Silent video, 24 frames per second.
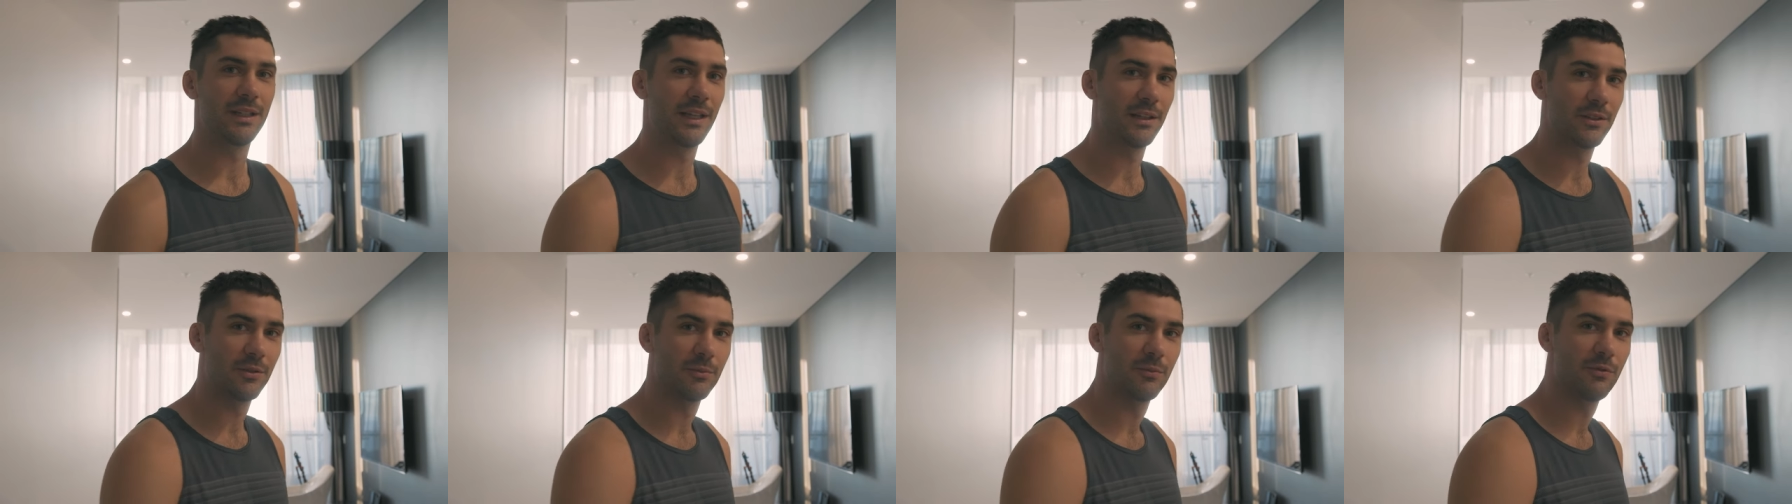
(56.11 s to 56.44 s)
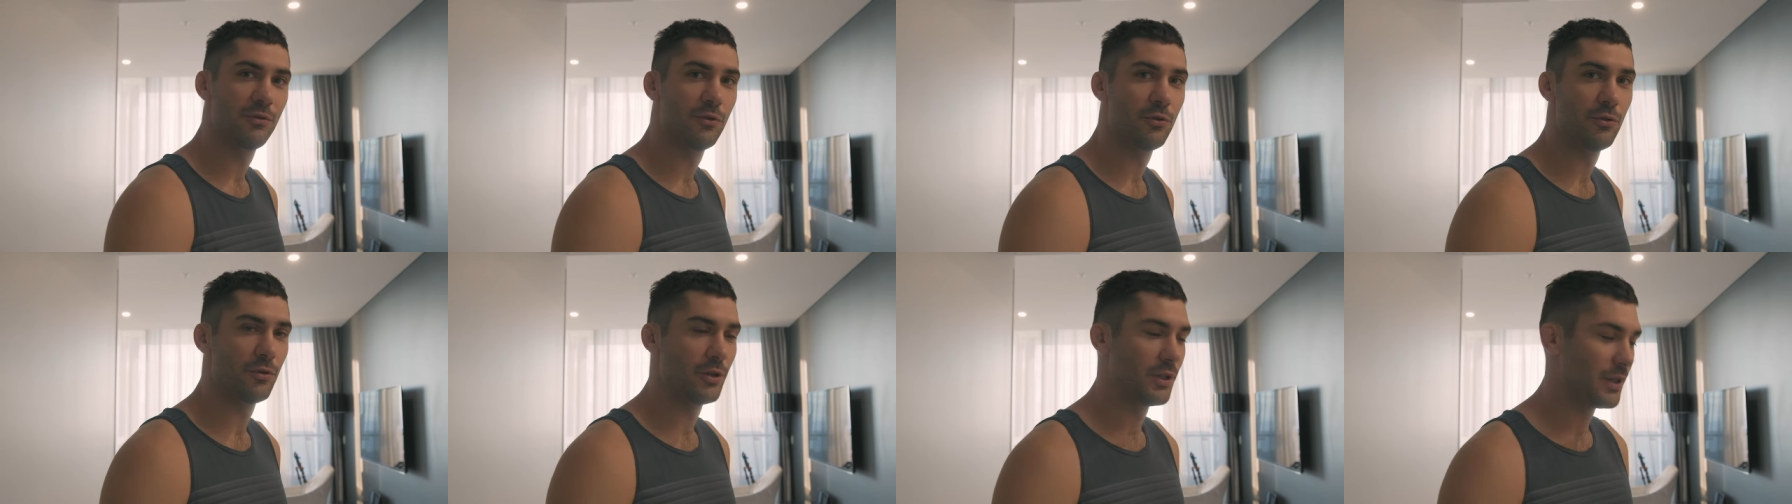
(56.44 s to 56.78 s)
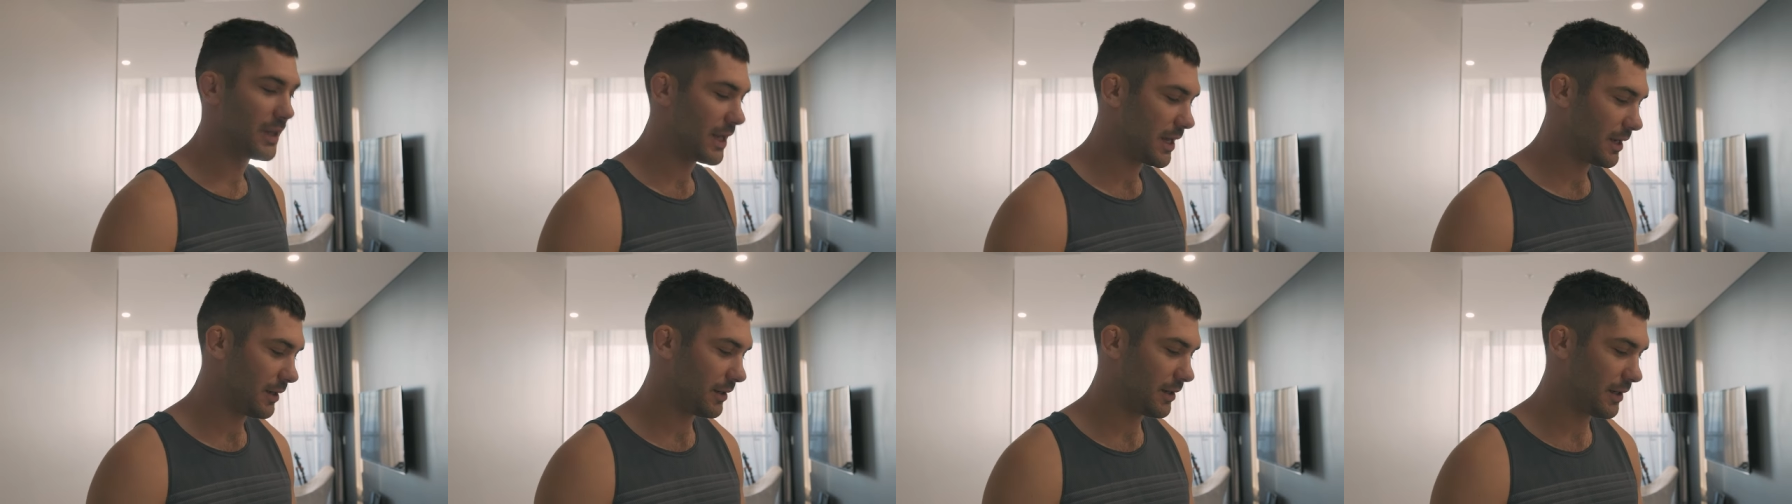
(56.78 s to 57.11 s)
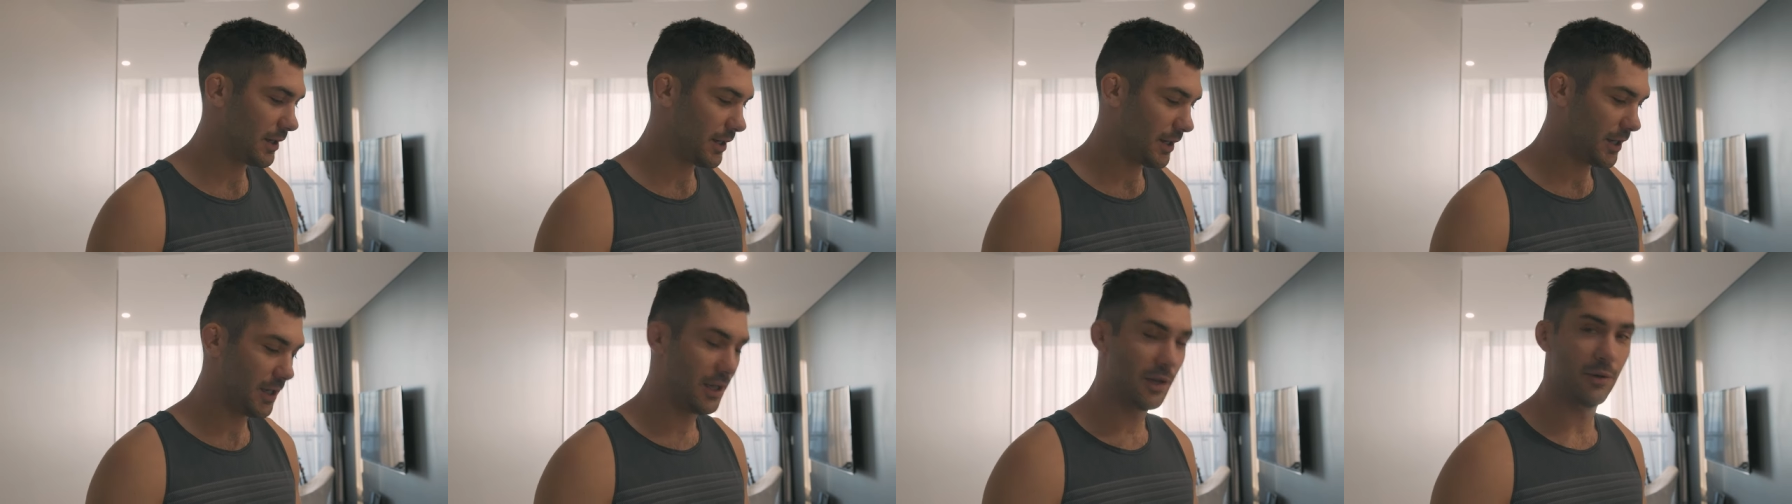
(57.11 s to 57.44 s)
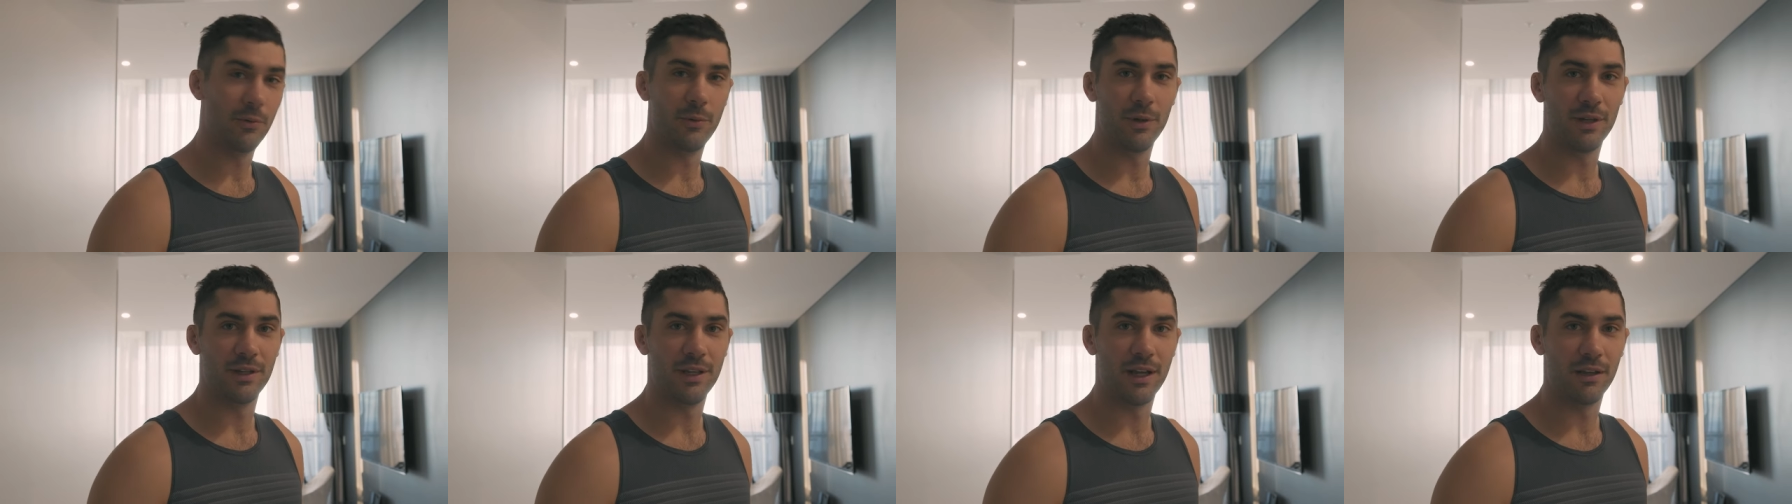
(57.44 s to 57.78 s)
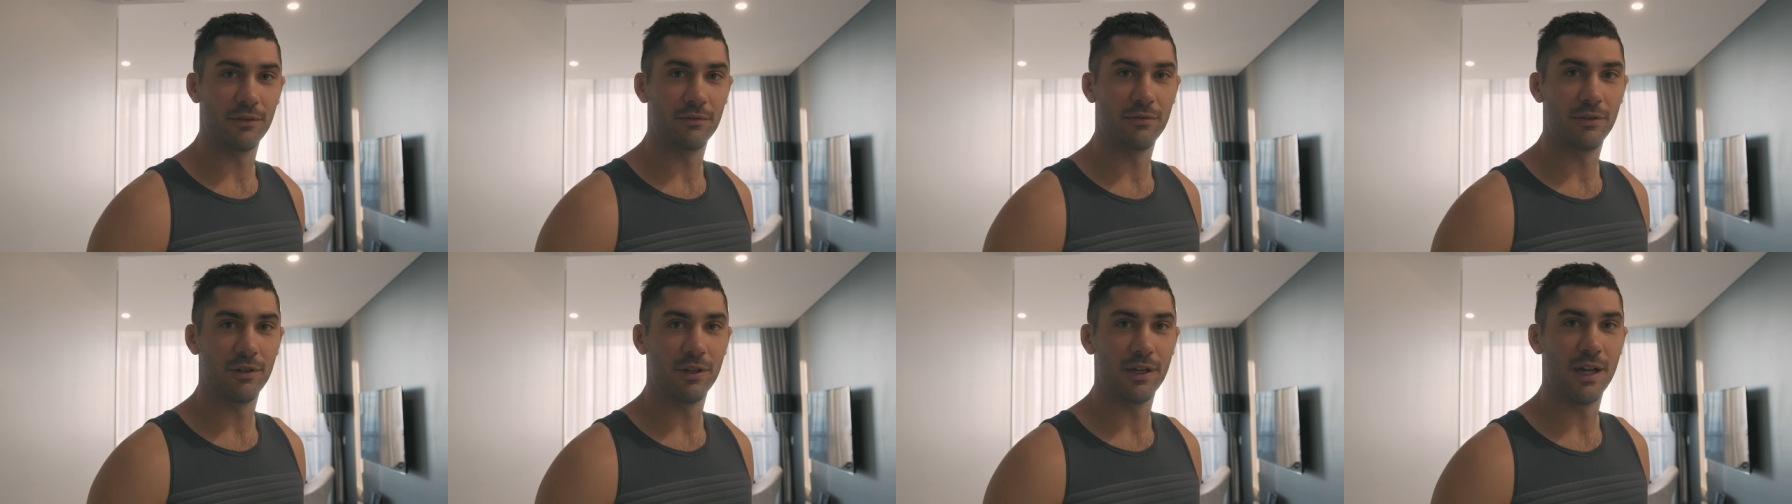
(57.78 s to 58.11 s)
get some food, and then we're
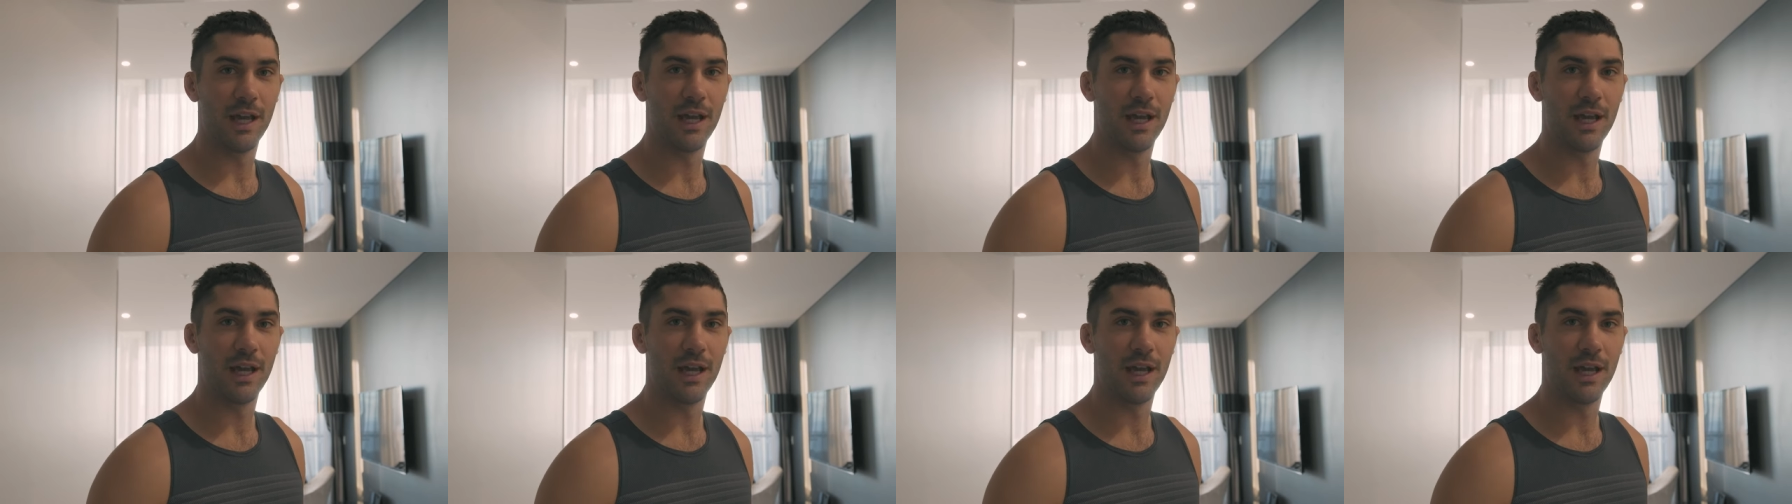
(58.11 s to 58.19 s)
done for the